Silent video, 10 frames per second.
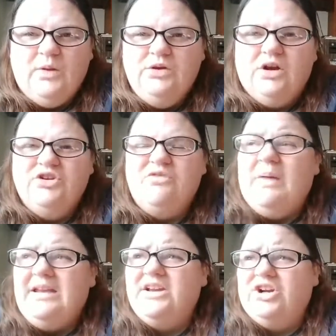you know, you've
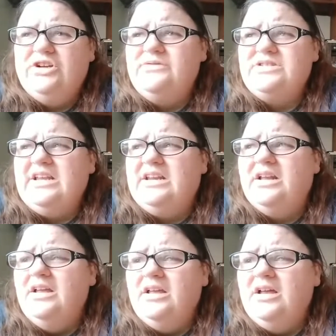been here and you've seen
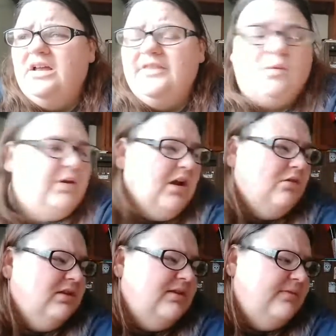that we
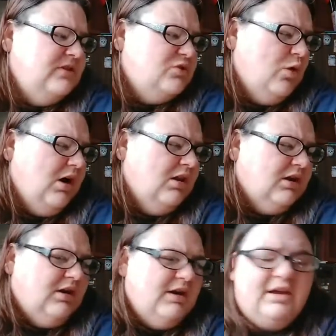don't live in
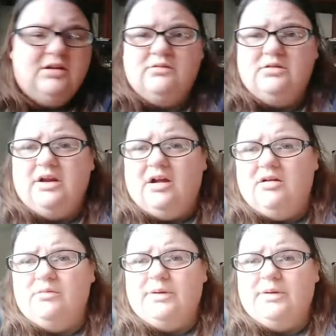squalor and, you know,